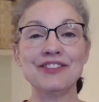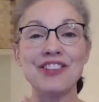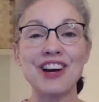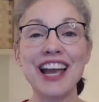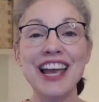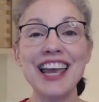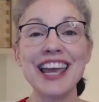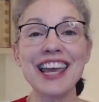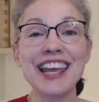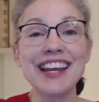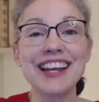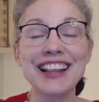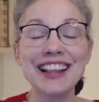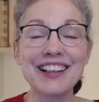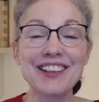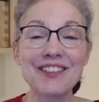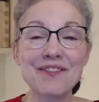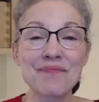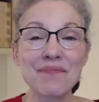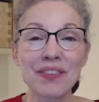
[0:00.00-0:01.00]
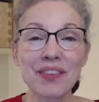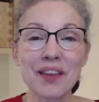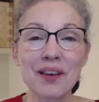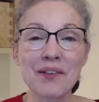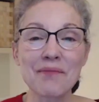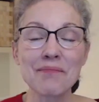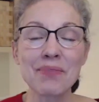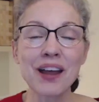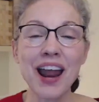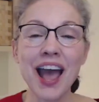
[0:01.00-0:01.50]
right
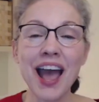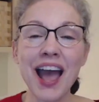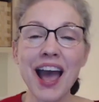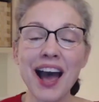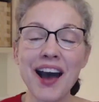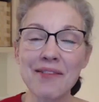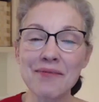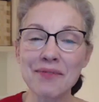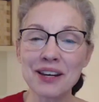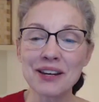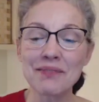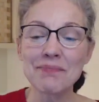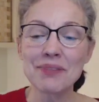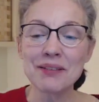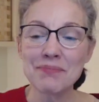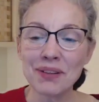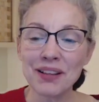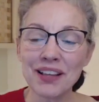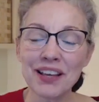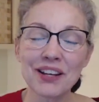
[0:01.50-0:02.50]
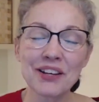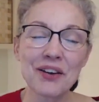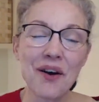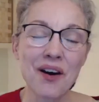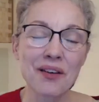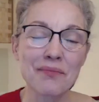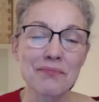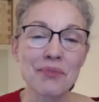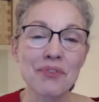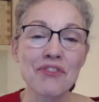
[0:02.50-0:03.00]
but how many people had
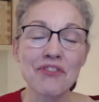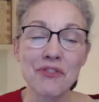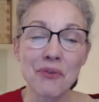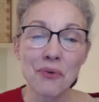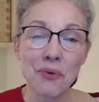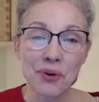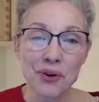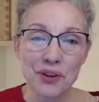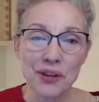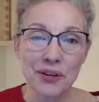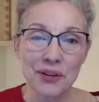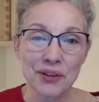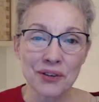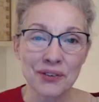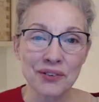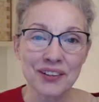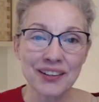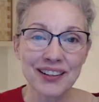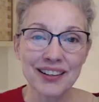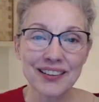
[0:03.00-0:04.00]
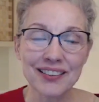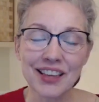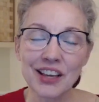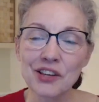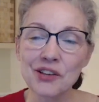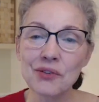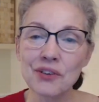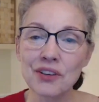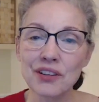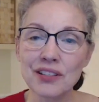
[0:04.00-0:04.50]
gone before you that
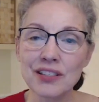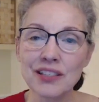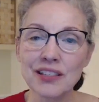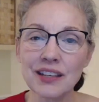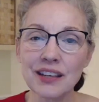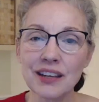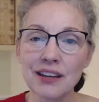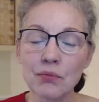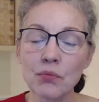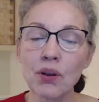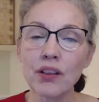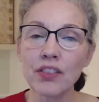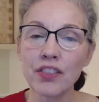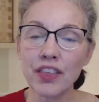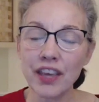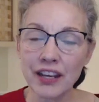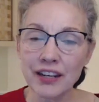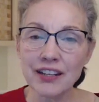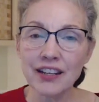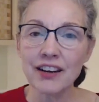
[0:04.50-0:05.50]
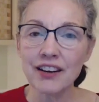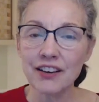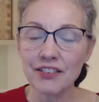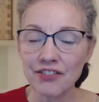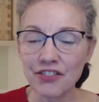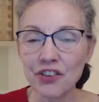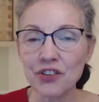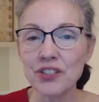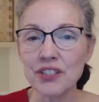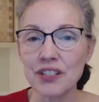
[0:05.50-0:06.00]
you could see, well, they did it a
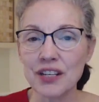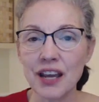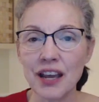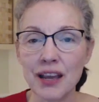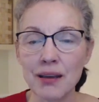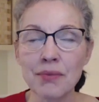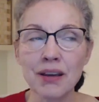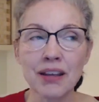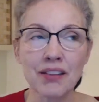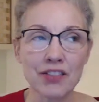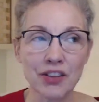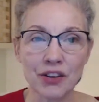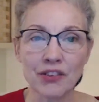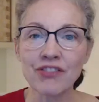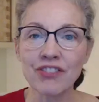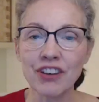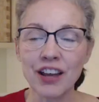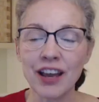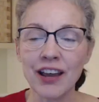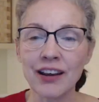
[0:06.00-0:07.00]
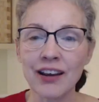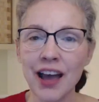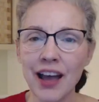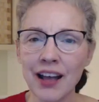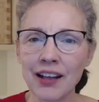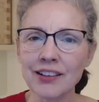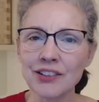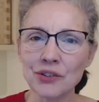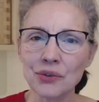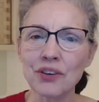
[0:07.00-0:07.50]
first time and they're fine.
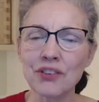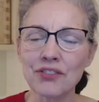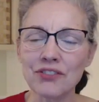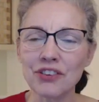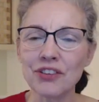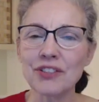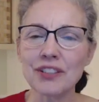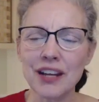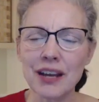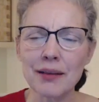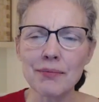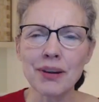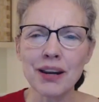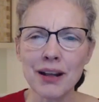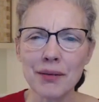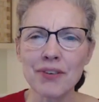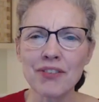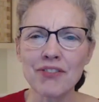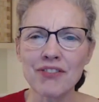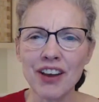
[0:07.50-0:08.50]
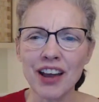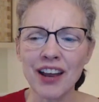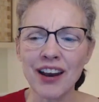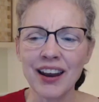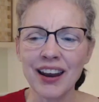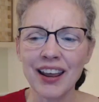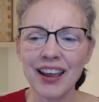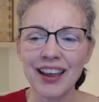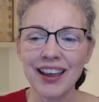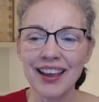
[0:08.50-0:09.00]
I'll do it a first time and I'll be
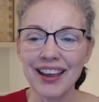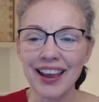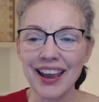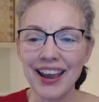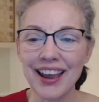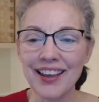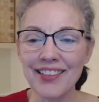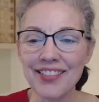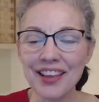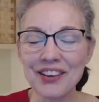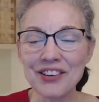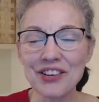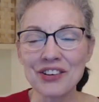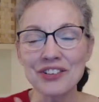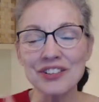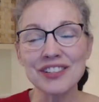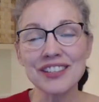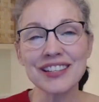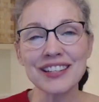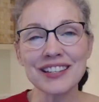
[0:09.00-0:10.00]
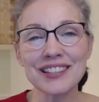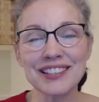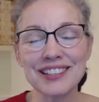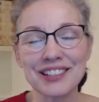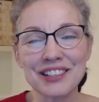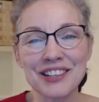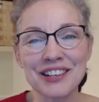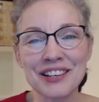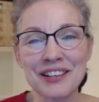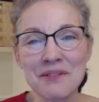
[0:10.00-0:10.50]
fine. And then your
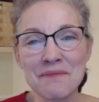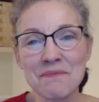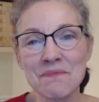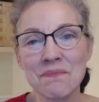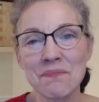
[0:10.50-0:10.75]
sister